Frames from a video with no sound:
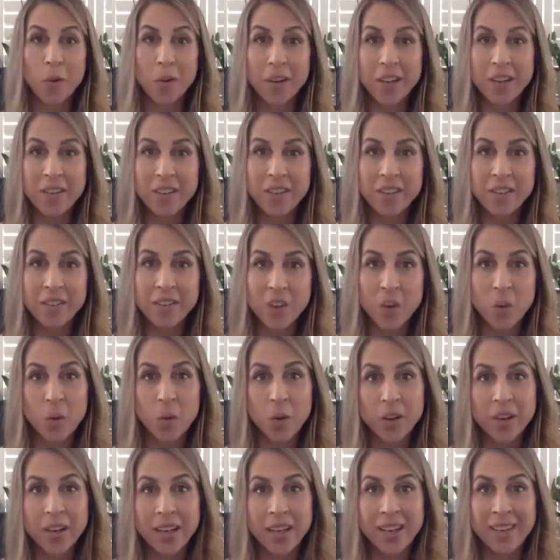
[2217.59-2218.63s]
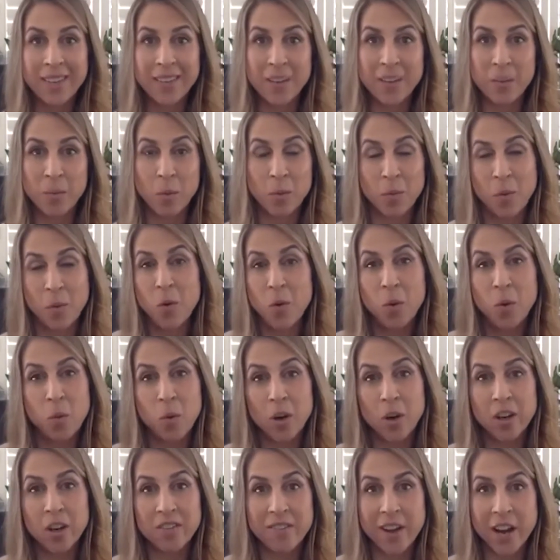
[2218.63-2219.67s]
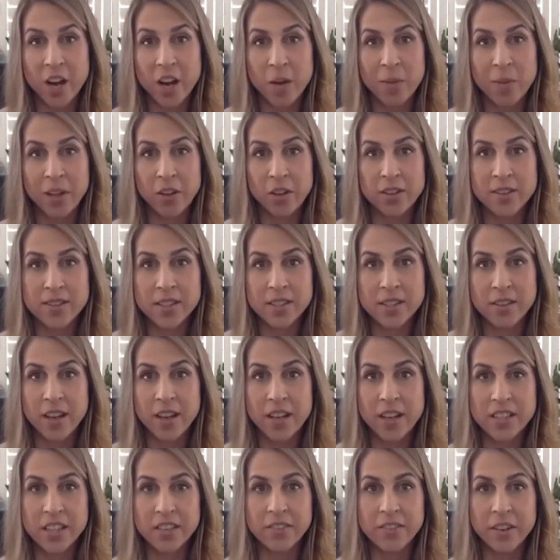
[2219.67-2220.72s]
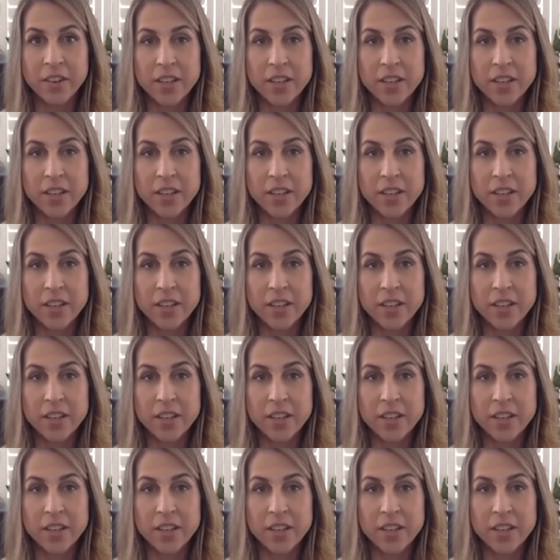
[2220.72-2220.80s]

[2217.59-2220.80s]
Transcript: even if they're working, the whole work environment looks a lot different.